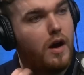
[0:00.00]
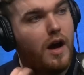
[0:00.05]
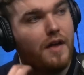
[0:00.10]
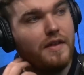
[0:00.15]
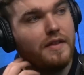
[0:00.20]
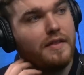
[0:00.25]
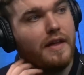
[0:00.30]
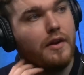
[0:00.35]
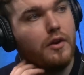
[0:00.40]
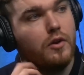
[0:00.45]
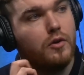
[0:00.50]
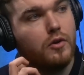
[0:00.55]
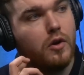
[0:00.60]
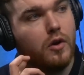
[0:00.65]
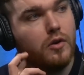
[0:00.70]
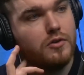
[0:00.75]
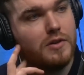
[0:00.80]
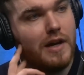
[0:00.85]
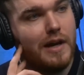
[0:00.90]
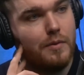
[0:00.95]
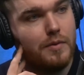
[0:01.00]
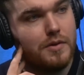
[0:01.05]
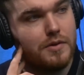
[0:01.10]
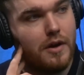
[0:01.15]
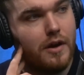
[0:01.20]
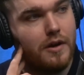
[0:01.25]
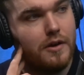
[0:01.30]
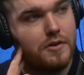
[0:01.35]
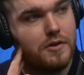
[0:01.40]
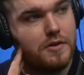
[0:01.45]
I think that new contract was
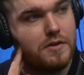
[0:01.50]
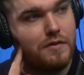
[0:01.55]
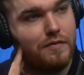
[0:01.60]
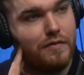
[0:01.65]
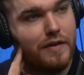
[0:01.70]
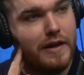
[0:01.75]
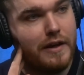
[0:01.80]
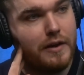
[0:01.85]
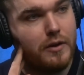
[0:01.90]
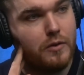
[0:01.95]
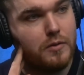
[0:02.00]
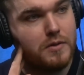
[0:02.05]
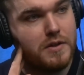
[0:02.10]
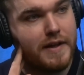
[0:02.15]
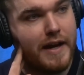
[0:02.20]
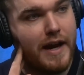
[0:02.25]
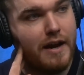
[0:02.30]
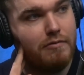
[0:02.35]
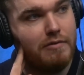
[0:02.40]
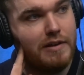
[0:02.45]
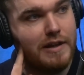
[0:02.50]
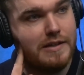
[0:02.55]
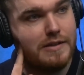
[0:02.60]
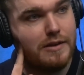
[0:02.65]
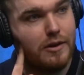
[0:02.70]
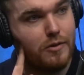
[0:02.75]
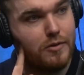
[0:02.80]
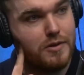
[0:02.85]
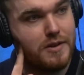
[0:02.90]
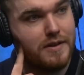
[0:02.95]
kind of just a vehicle to get a release
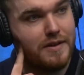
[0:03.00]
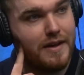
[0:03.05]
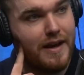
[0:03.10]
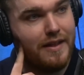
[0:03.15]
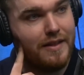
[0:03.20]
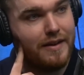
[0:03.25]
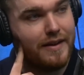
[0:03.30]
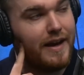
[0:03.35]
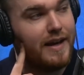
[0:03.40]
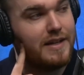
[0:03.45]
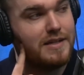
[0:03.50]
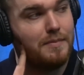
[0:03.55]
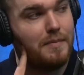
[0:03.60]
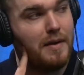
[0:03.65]
clause in there that gets